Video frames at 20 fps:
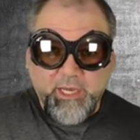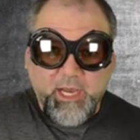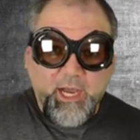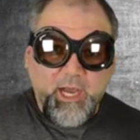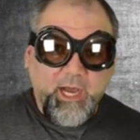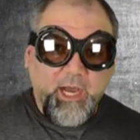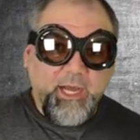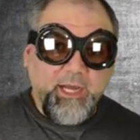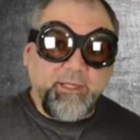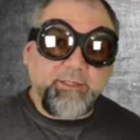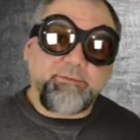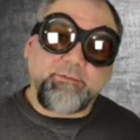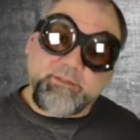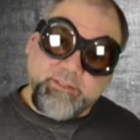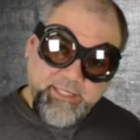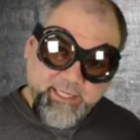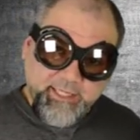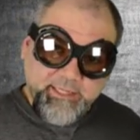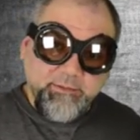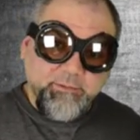
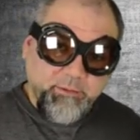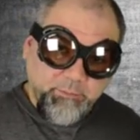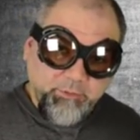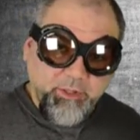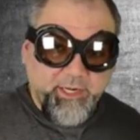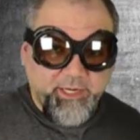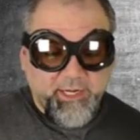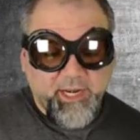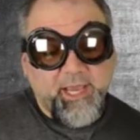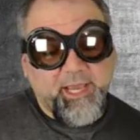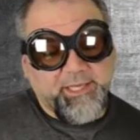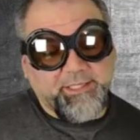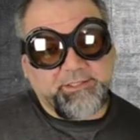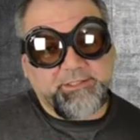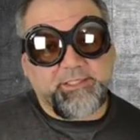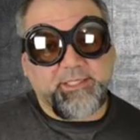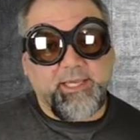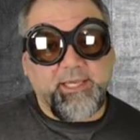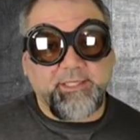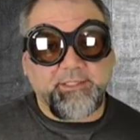to get them to play
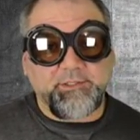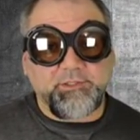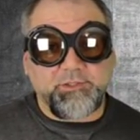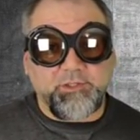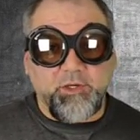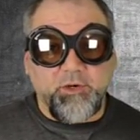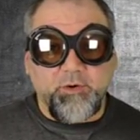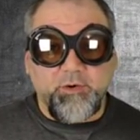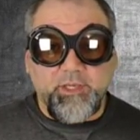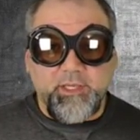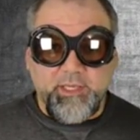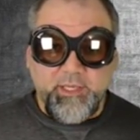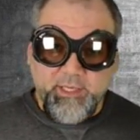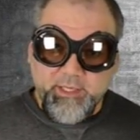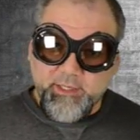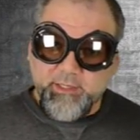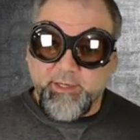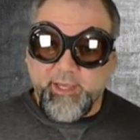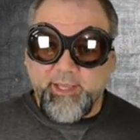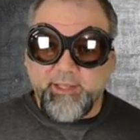nice, and so
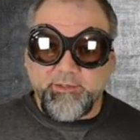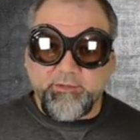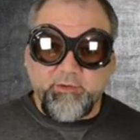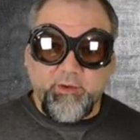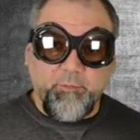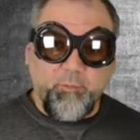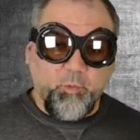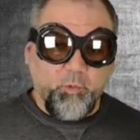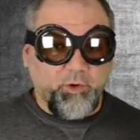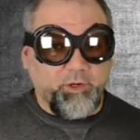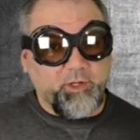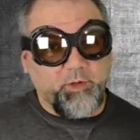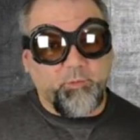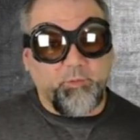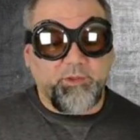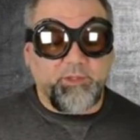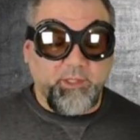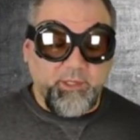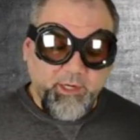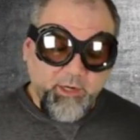he ends up working
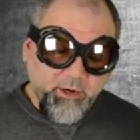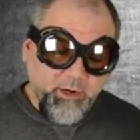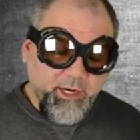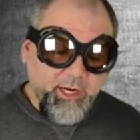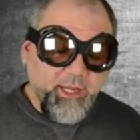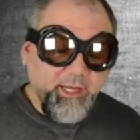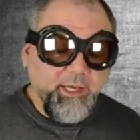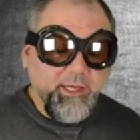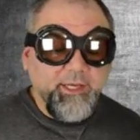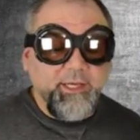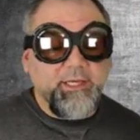with Canary